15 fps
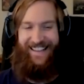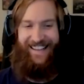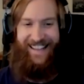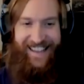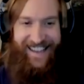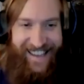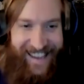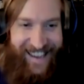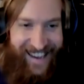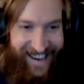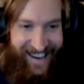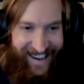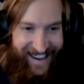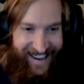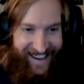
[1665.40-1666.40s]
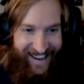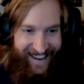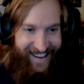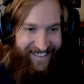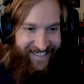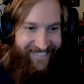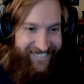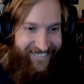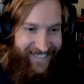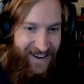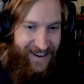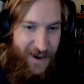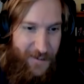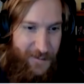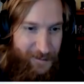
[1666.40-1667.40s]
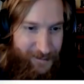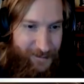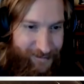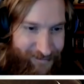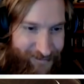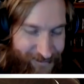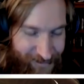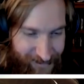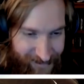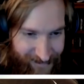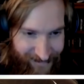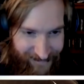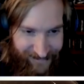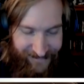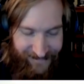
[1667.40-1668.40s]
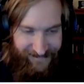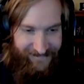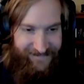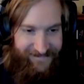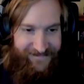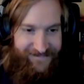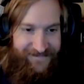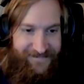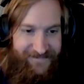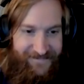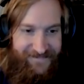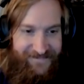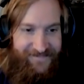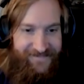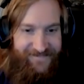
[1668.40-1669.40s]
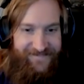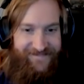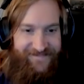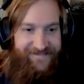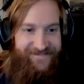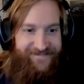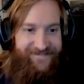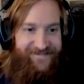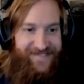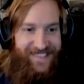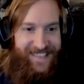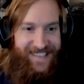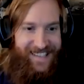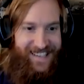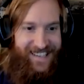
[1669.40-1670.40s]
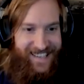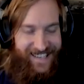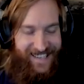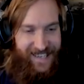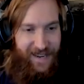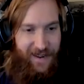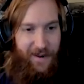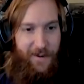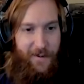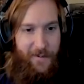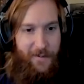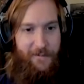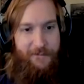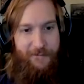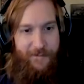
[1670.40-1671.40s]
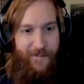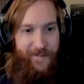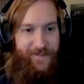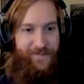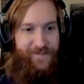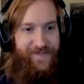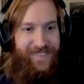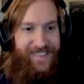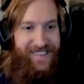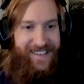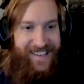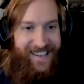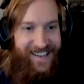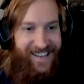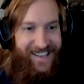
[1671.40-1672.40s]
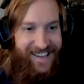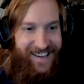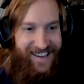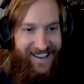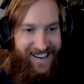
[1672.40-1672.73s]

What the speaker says: No words are spoken by the person on screen.